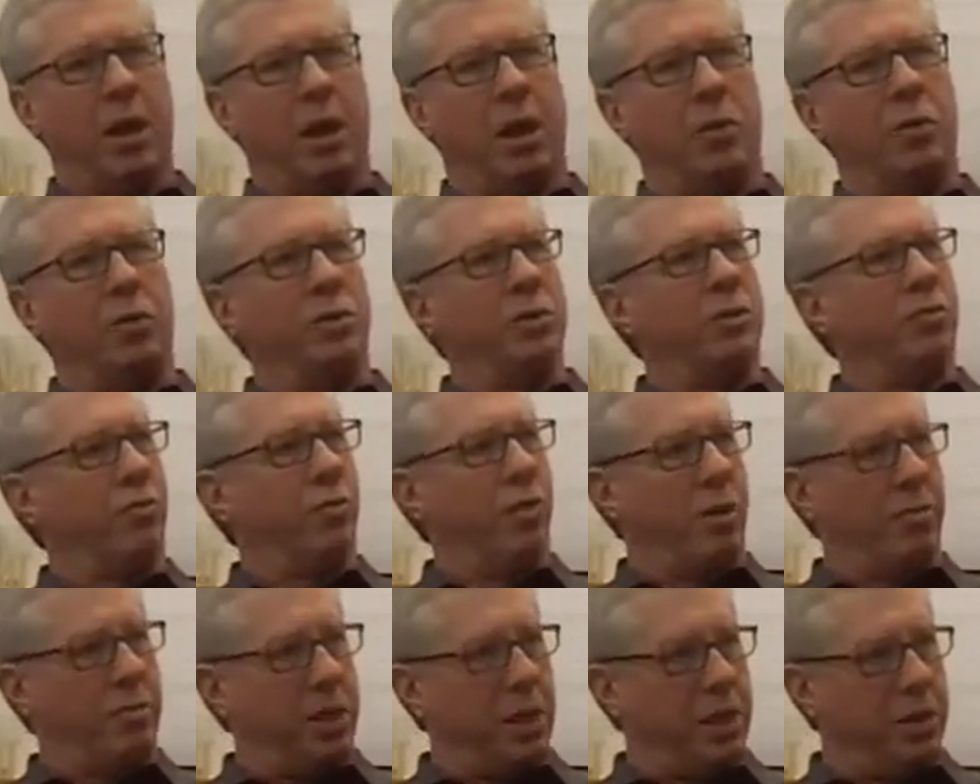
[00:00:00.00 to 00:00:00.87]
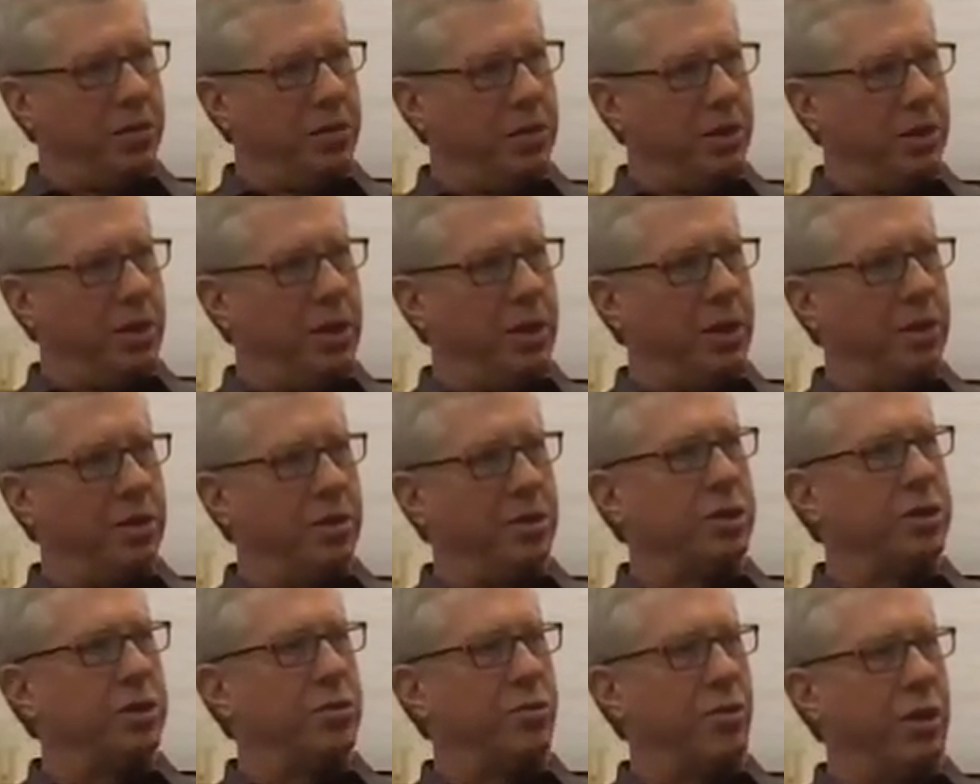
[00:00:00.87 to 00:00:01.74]
Others from ind-
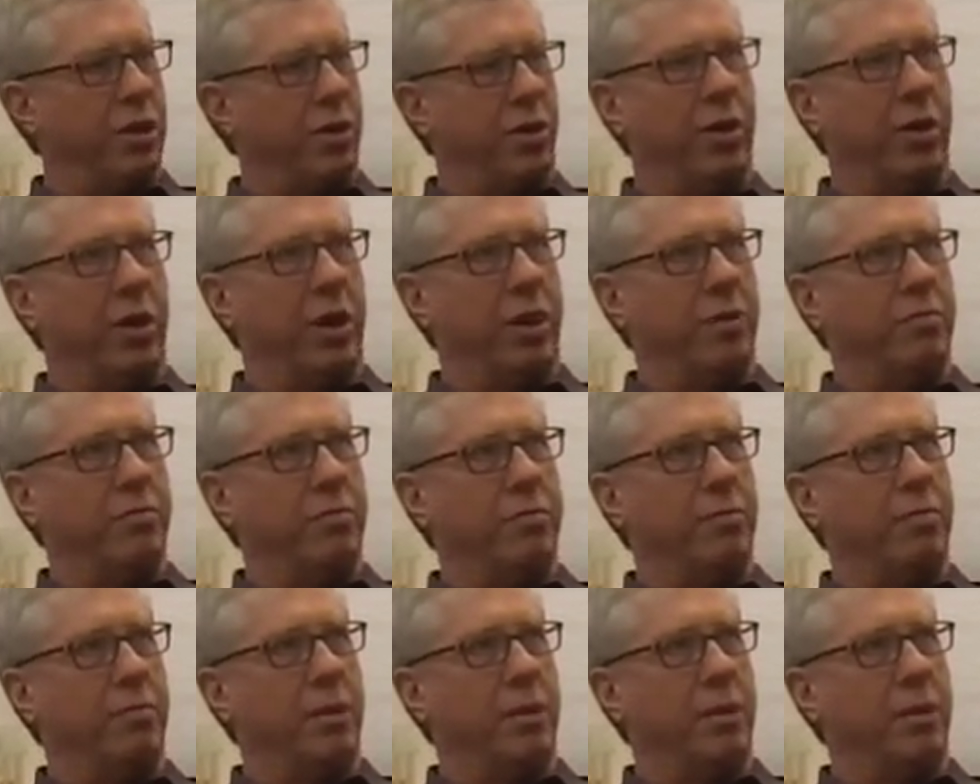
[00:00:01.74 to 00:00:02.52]
industry or uh,